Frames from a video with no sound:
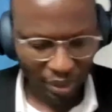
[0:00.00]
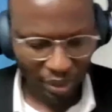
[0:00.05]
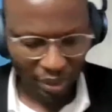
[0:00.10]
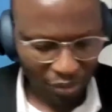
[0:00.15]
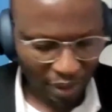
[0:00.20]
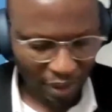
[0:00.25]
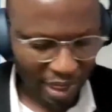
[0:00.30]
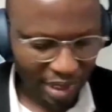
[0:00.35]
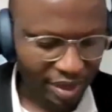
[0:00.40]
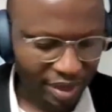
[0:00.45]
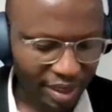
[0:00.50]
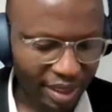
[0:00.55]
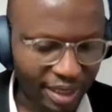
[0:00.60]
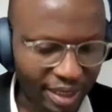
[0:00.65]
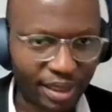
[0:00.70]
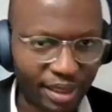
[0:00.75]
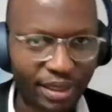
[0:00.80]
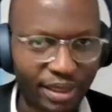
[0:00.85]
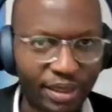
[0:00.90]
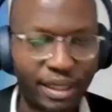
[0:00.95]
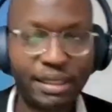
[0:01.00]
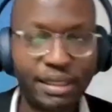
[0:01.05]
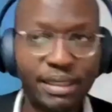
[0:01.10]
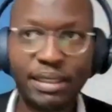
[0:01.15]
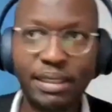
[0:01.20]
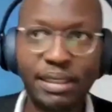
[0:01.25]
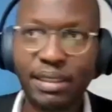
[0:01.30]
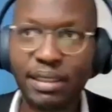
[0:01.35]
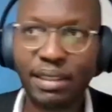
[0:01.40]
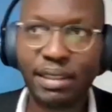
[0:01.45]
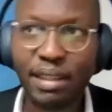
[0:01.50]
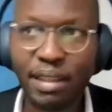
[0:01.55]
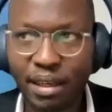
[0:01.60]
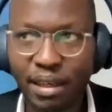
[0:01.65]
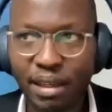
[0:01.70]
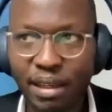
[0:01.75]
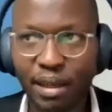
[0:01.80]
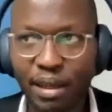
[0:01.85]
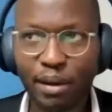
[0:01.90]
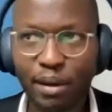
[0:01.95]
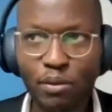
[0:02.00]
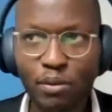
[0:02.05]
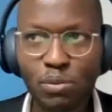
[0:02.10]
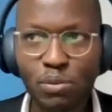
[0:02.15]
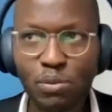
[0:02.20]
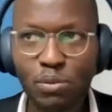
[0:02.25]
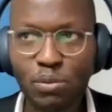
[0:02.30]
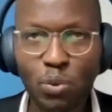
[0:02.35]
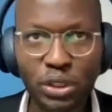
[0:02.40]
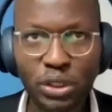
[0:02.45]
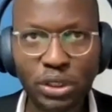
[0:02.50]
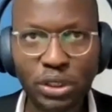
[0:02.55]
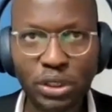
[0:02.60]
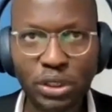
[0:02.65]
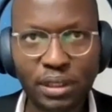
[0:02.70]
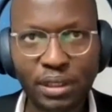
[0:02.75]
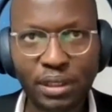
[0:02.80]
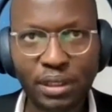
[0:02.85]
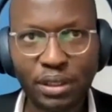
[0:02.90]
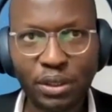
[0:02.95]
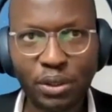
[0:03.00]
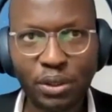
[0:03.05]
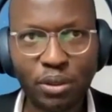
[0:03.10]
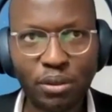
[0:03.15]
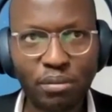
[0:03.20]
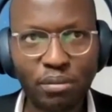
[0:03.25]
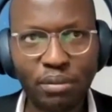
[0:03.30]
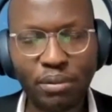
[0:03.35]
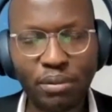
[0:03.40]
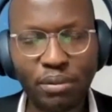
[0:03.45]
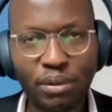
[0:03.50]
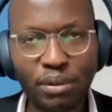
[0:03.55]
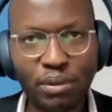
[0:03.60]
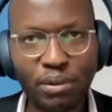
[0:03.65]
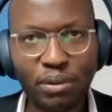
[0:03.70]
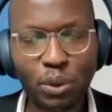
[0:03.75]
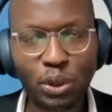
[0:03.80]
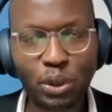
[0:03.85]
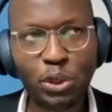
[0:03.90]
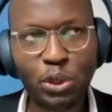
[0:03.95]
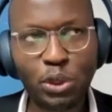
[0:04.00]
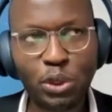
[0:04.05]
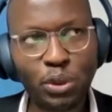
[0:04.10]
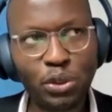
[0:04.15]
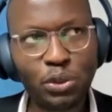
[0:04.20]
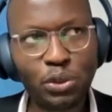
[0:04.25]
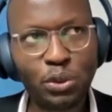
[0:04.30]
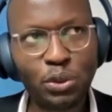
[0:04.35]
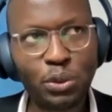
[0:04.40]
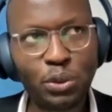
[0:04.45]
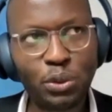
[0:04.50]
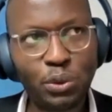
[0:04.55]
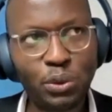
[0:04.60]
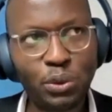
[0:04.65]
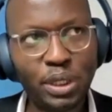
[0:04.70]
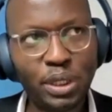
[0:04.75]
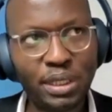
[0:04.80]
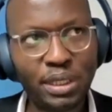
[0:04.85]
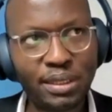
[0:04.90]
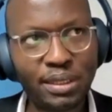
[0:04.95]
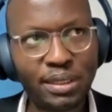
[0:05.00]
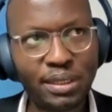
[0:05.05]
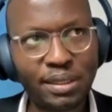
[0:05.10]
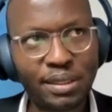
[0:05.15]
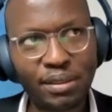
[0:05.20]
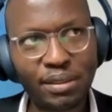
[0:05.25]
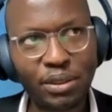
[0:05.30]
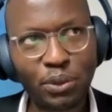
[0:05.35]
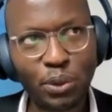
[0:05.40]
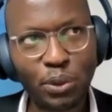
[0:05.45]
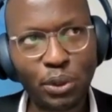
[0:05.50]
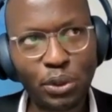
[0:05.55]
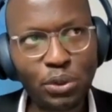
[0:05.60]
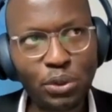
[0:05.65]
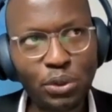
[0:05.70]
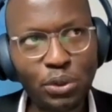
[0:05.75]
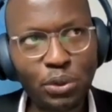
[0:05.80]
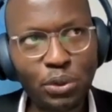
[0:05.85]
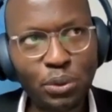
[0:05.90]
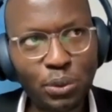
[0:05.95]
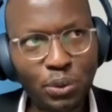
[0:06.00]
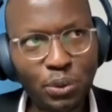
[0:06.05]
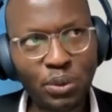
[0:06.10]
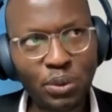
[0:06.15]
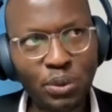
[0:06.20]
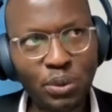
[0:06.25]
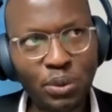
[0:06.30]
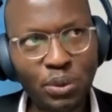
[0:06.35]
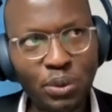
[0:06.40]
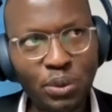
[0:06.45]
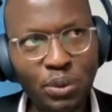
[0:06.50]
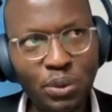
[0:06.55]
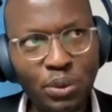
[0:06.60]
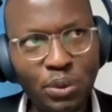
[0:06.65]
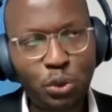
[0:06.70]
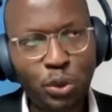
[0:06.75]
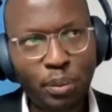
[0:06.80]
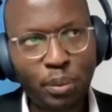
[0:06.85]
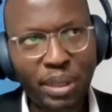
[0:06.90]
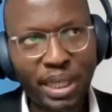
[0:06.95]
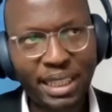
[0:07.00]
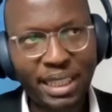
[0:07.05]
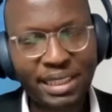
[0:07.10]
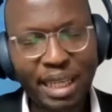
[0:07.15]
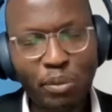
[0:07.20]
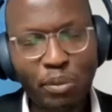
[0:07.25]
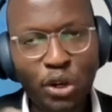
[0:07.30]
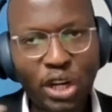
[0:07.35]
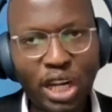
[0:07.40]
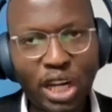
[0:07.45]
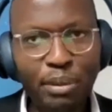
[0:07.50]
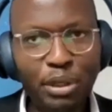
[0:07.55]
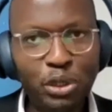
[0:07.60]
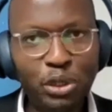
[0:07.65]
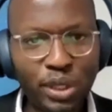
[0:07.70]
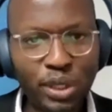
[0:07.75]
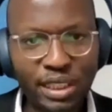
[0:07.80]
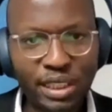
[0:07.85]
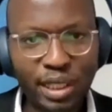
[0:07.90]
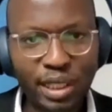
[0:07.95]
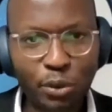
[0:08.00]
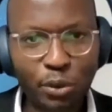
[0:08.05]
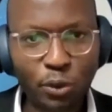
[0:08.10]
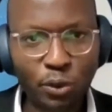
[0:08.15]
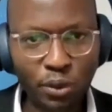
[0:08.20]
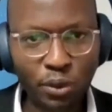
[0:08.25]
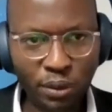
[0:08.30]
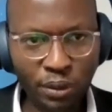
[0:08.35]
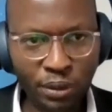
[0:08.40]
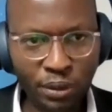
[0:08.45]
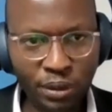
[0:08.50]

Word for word: uh, fundraising, right? Uh, what you what you want to do is you want to ensure by the time you're coming to the table,